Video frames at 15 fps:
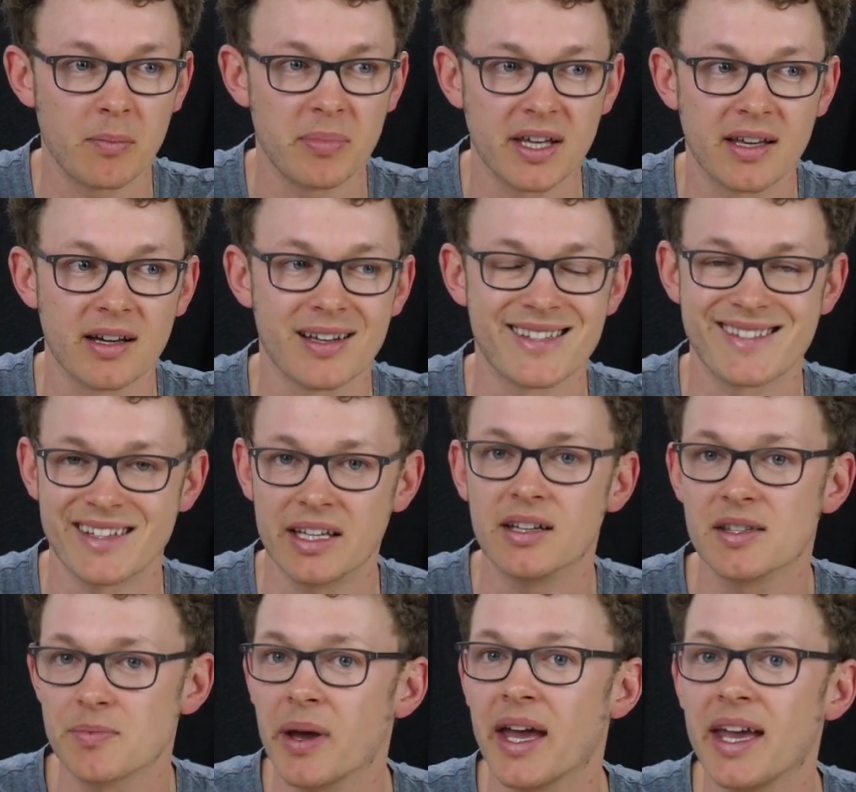because it
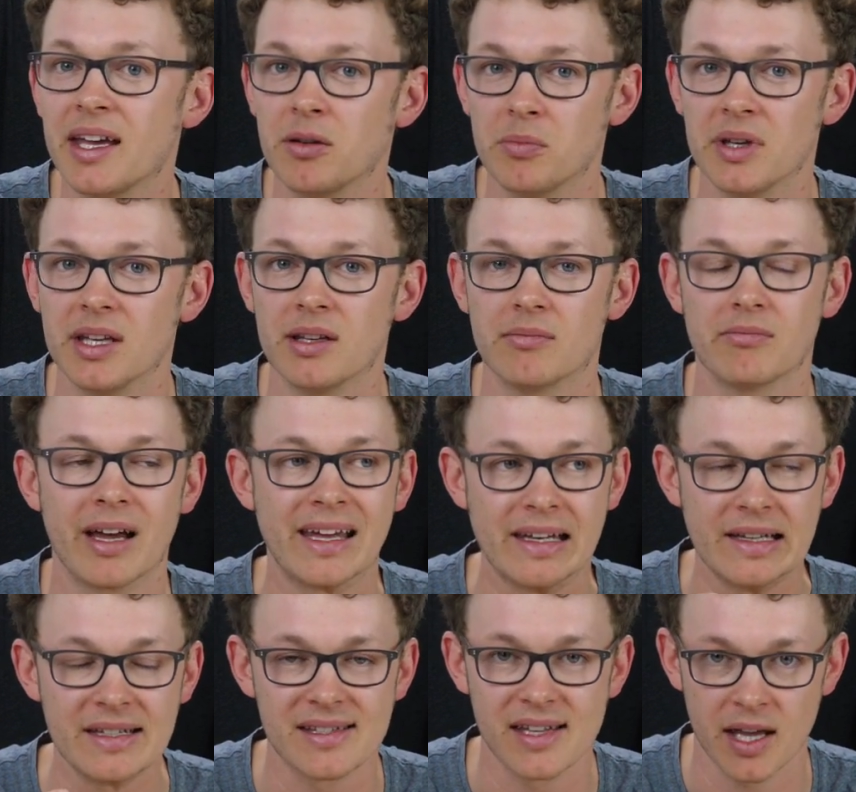is paying me at
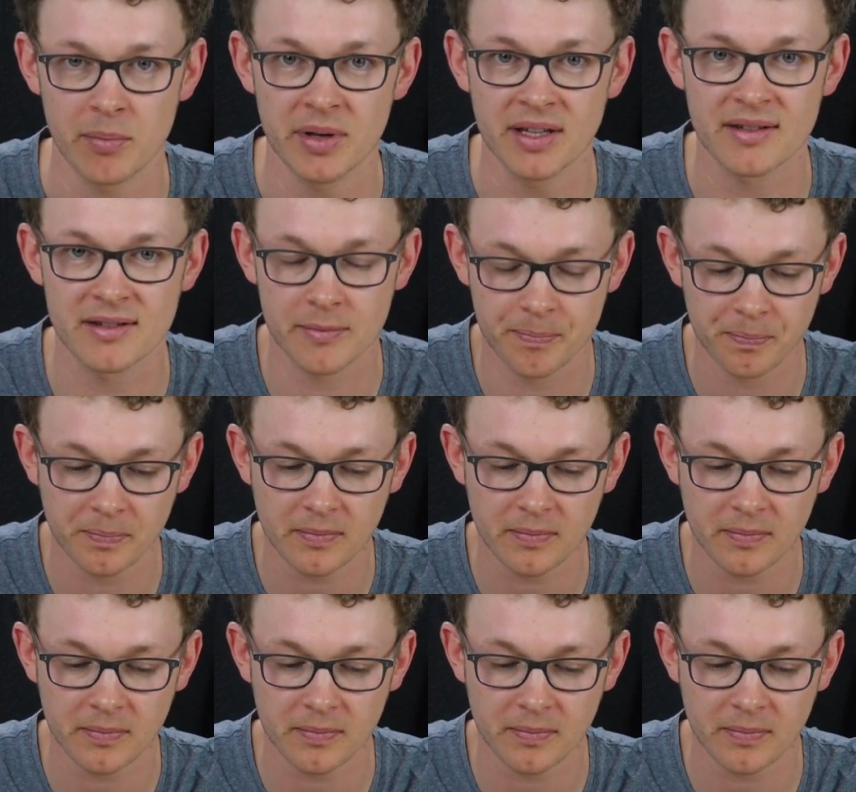least a bit.